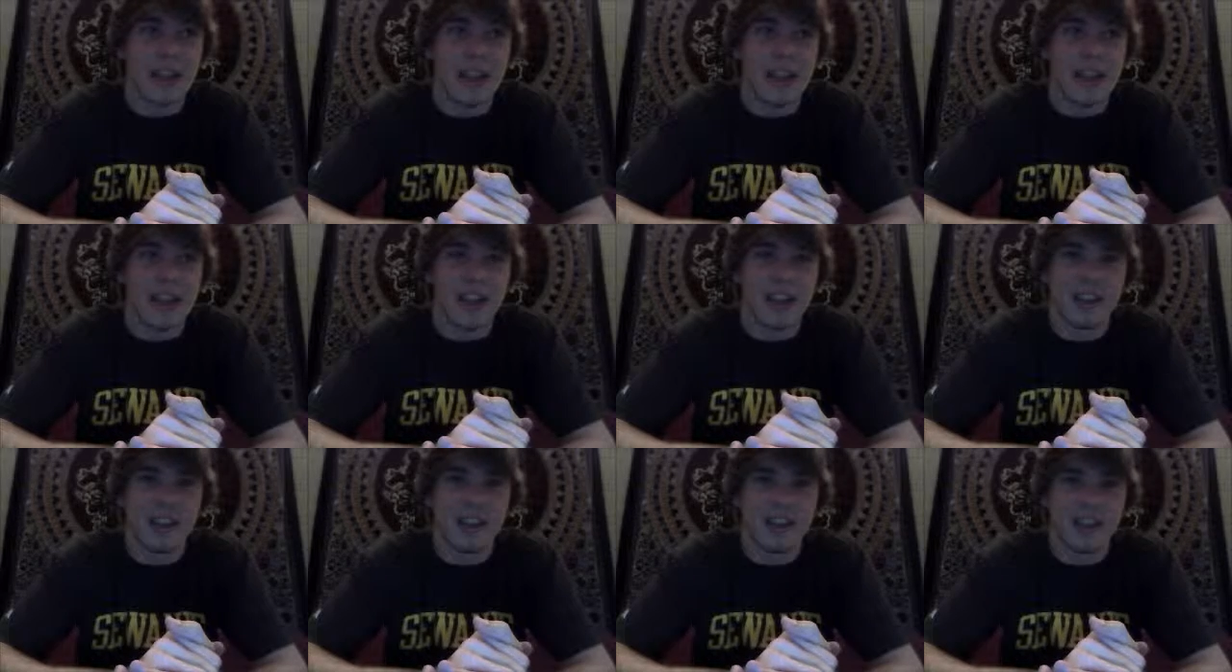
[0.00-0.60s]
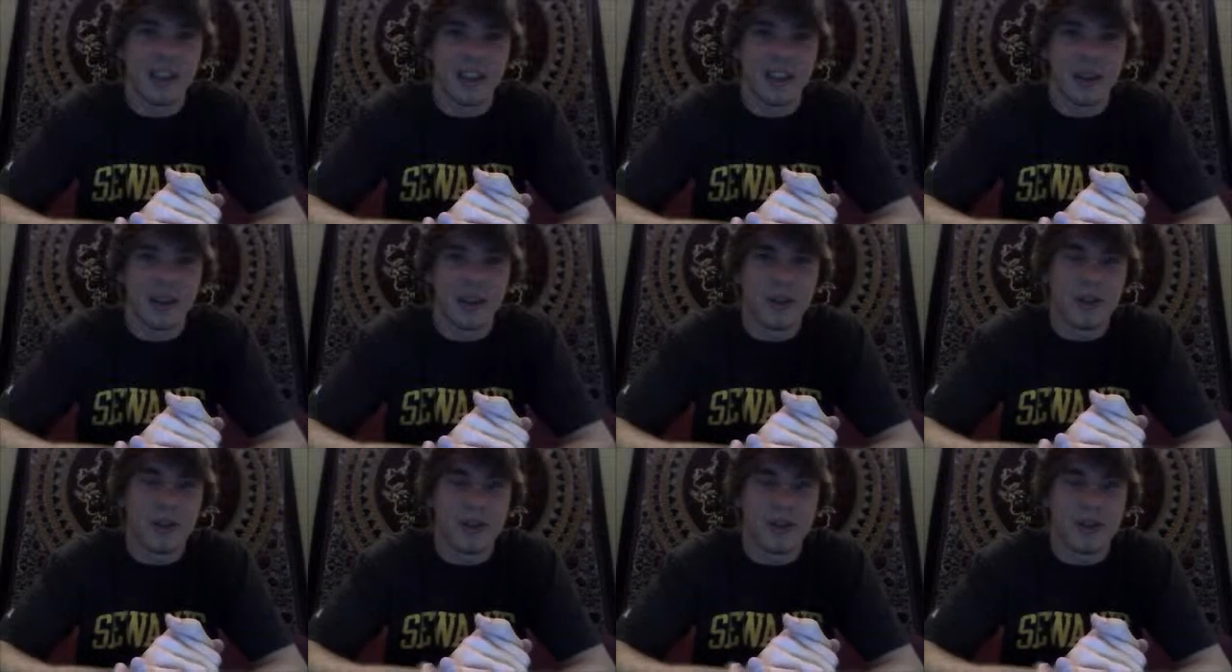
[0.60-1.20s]
80,
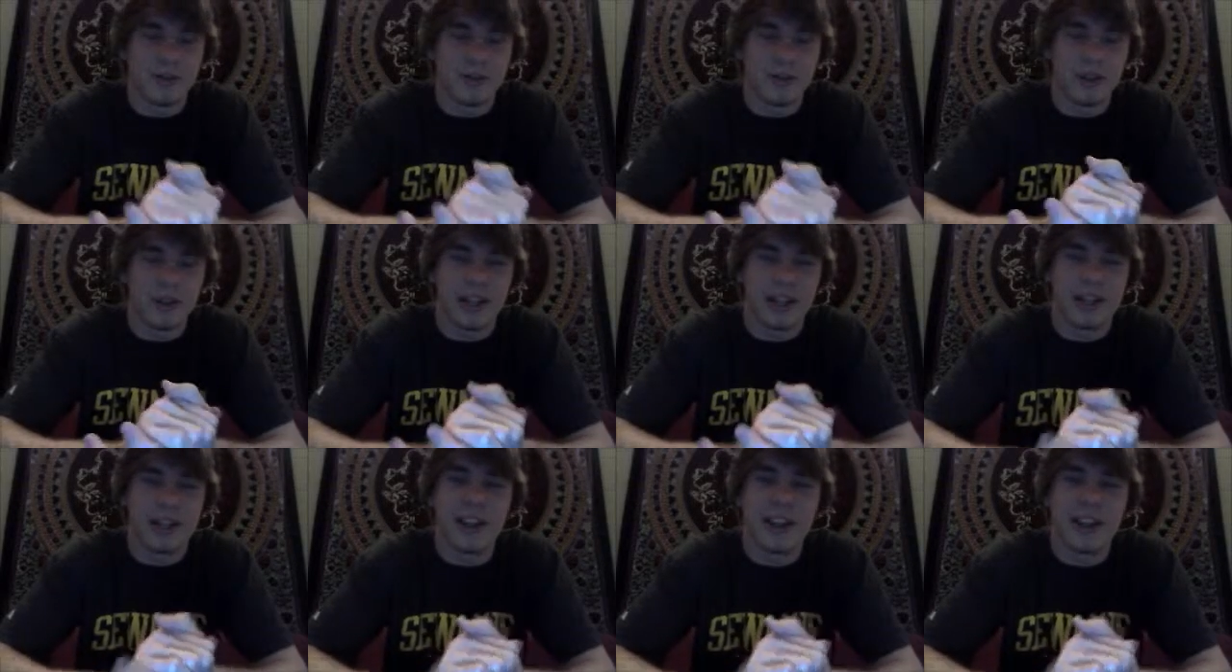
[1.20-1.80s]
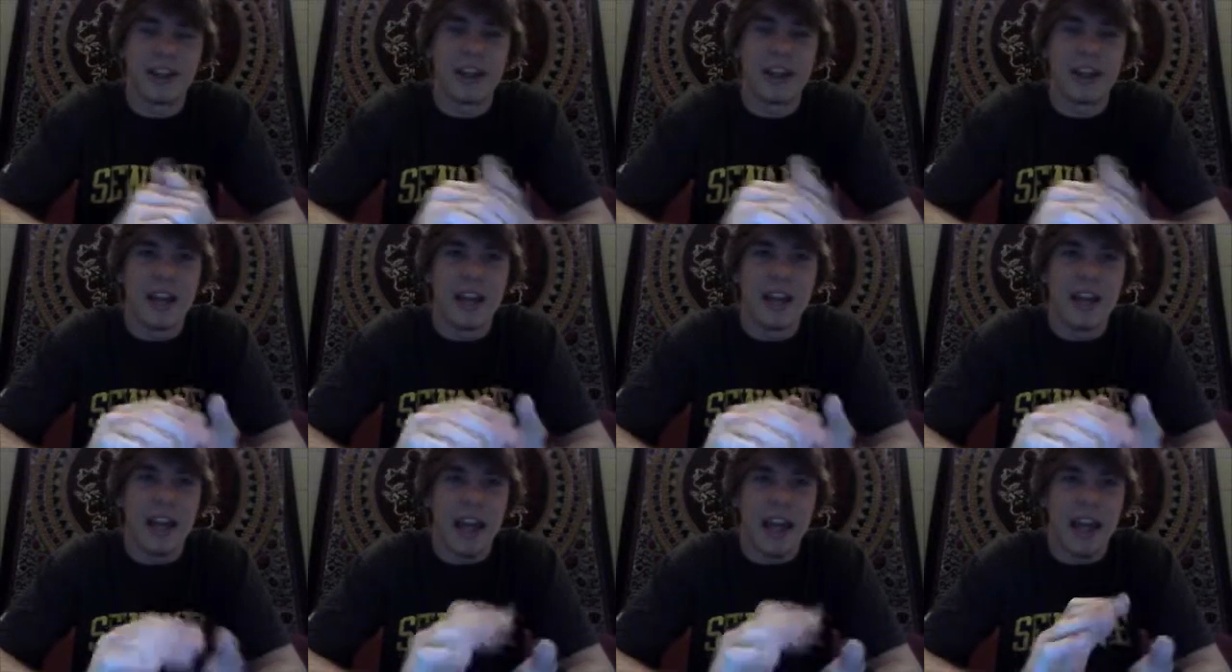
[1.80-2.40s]
100, something like that.
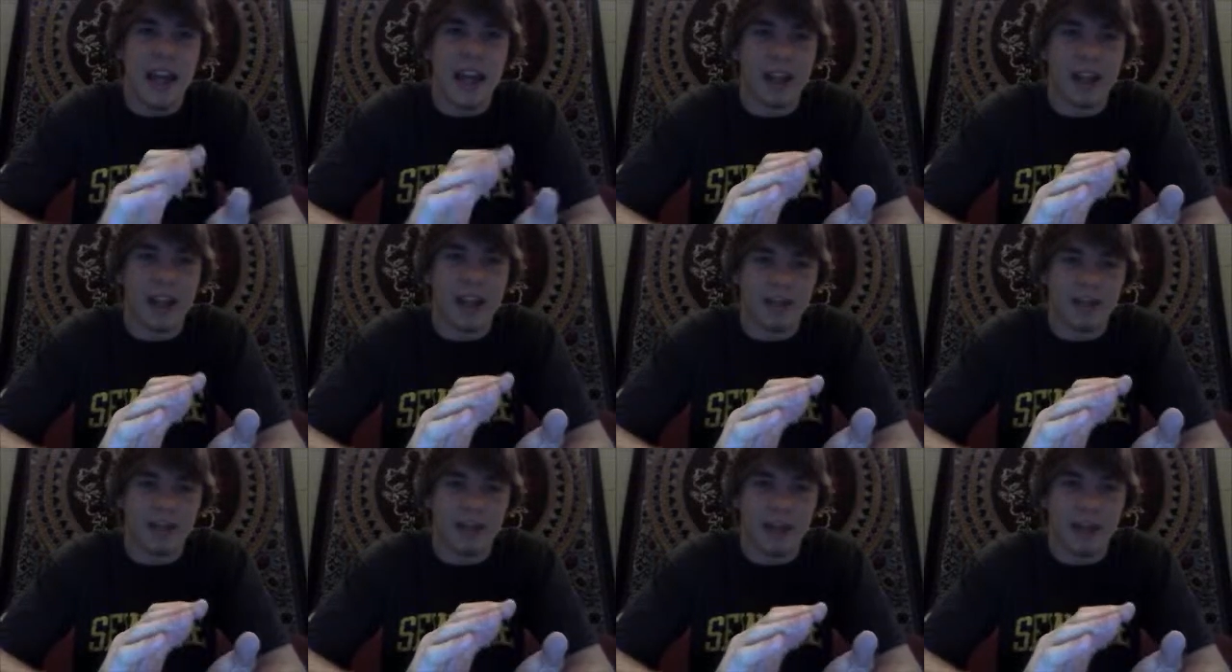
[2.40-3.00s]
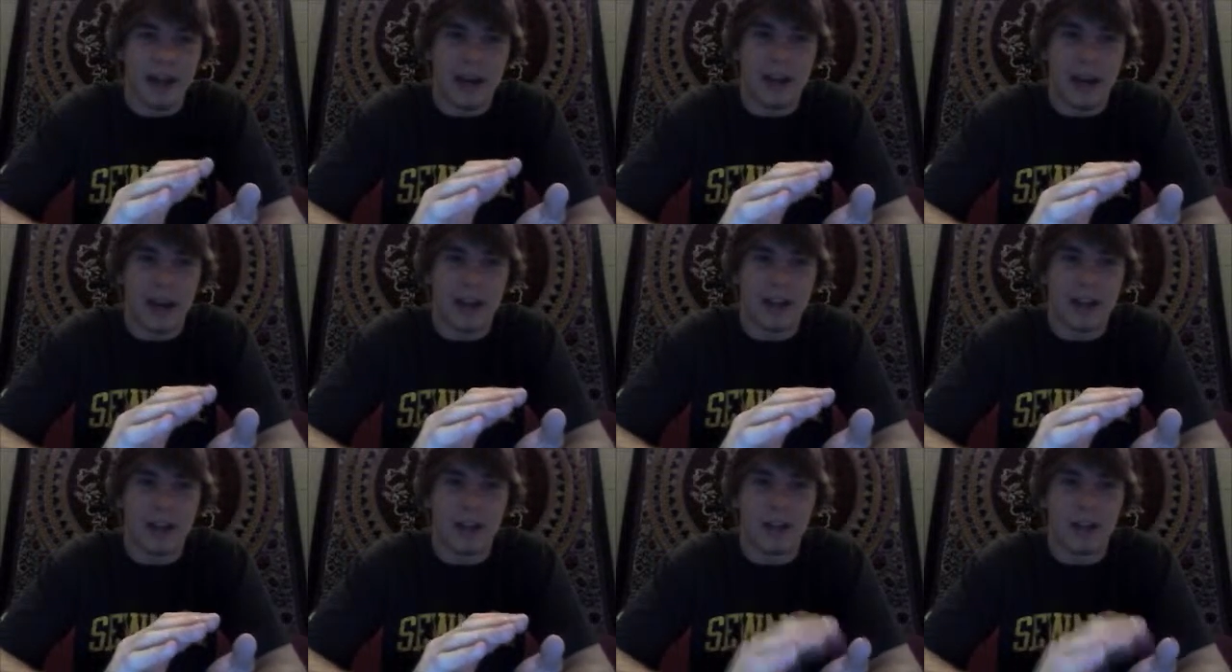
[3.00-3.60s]
And my
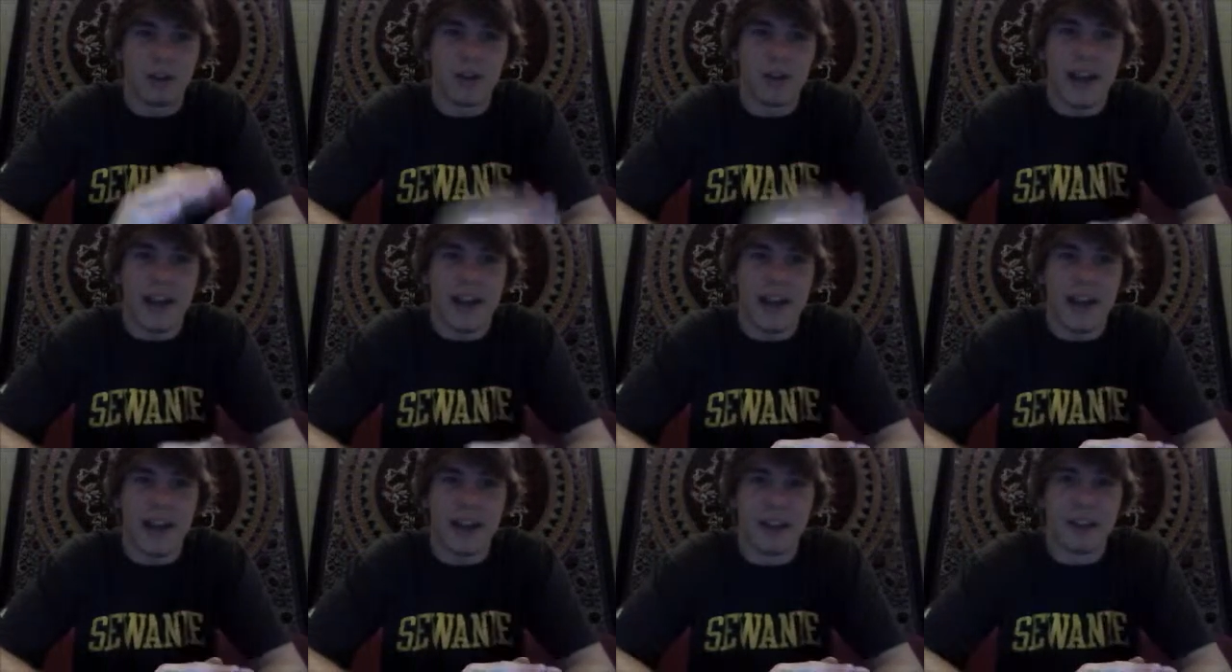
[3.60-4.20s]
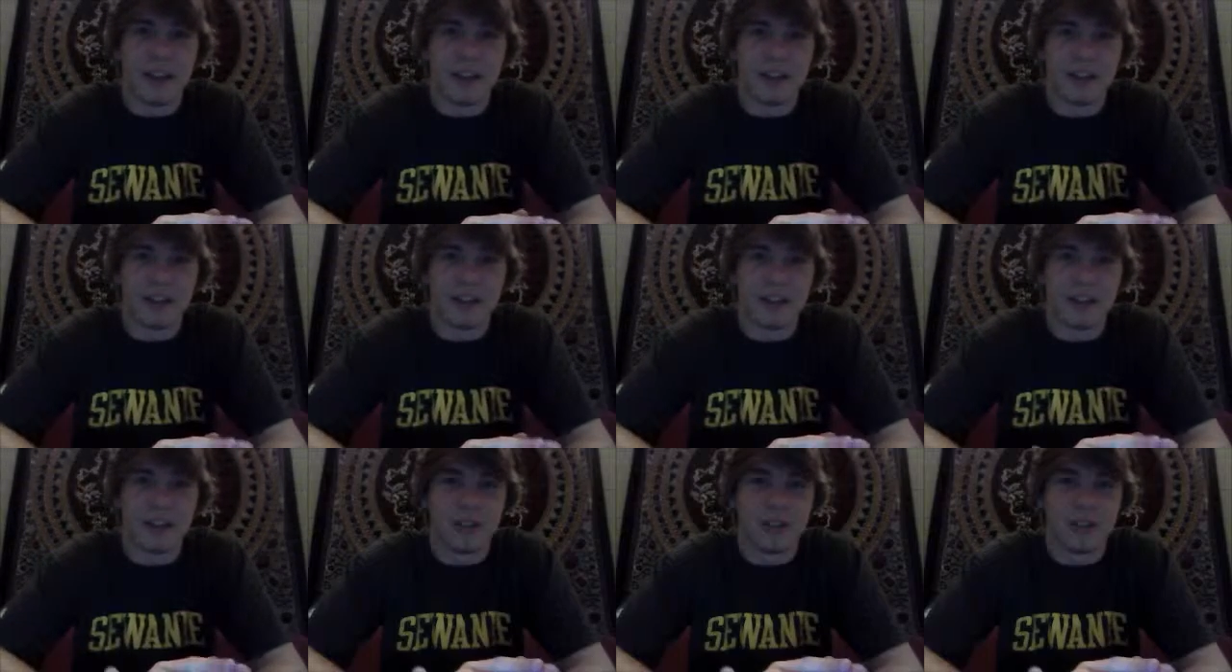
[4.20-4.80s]
granddad
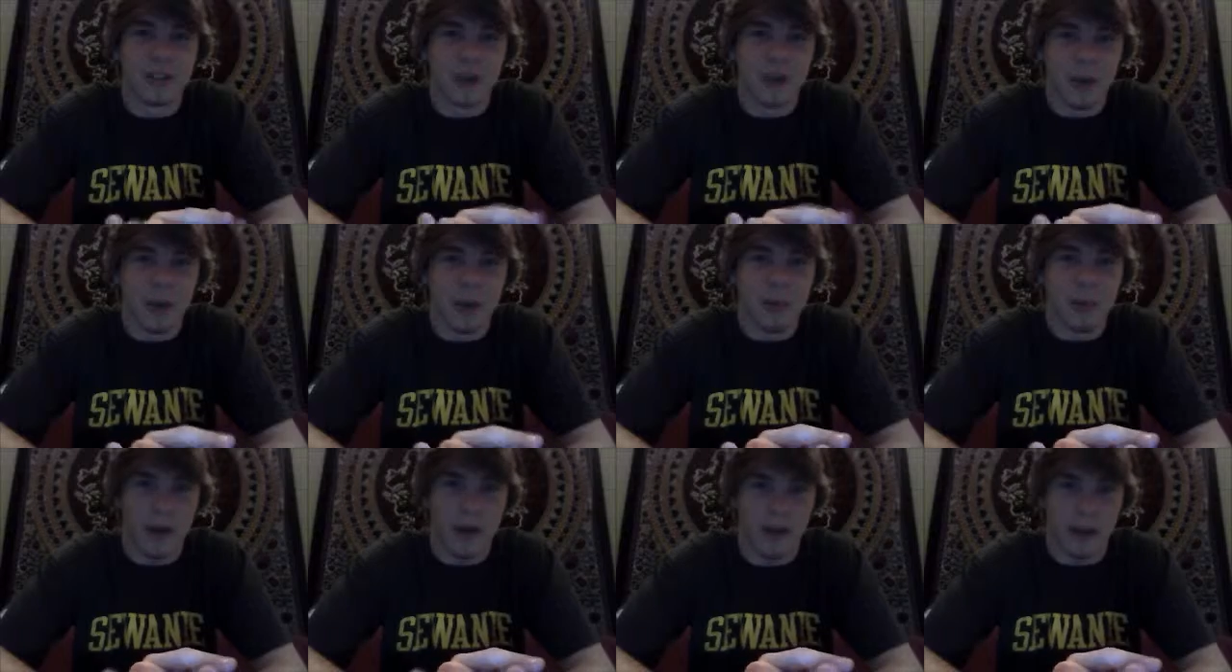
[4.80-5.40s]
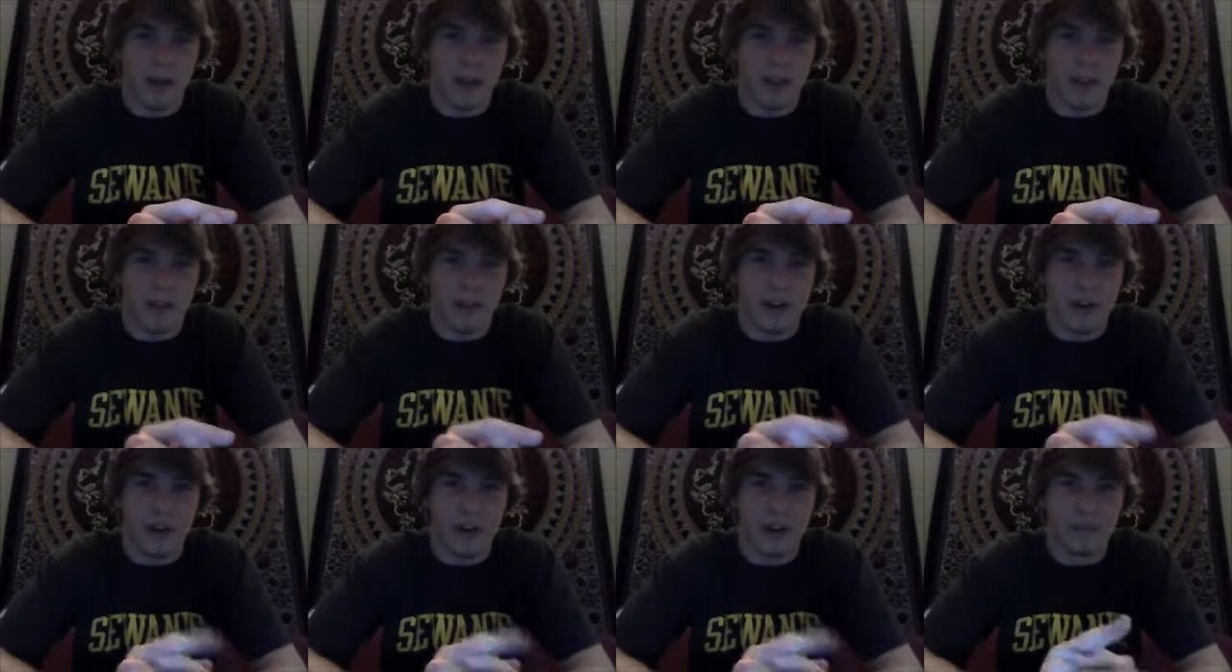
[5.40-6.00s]
grew up working on the
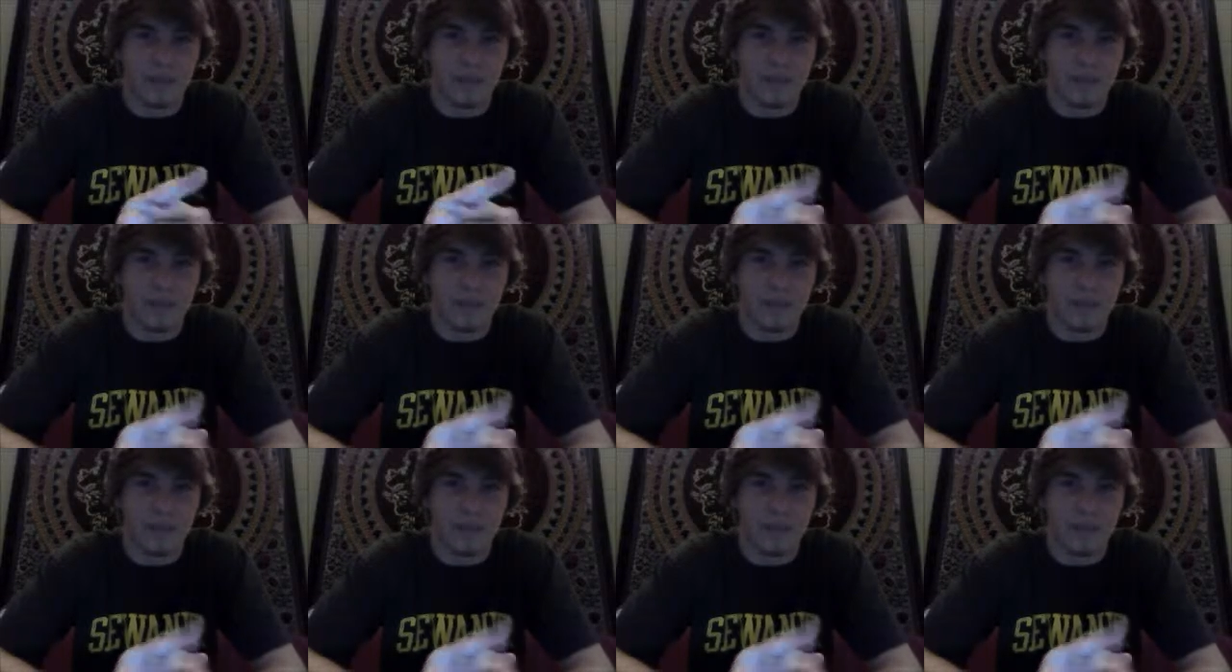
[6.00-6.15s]
farm.